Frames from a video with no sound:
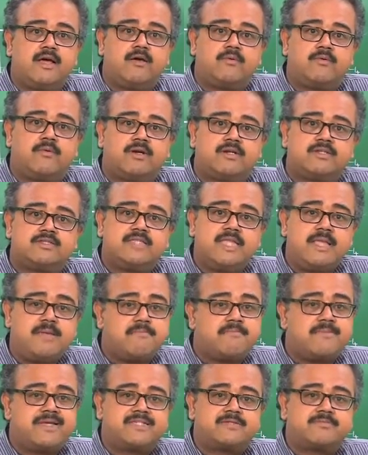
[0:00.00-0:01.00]
what is the
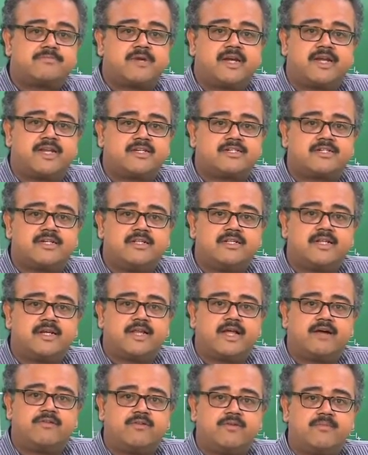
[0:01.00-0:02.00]
best prediction that you
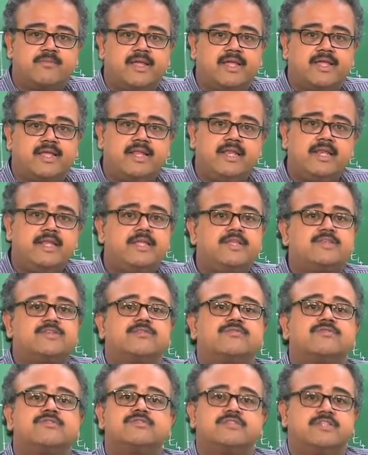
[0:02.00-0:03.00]
have to make in each
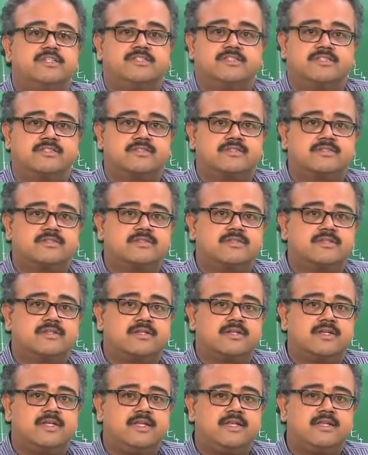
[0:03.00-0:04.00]
of those regions,
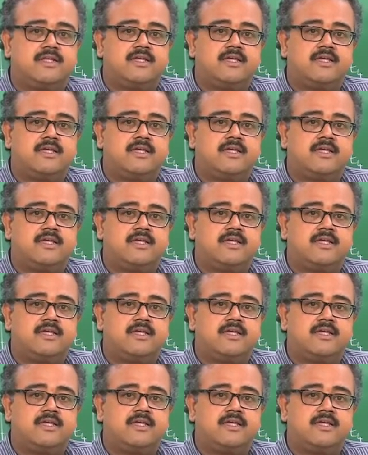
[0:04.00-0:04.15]
right.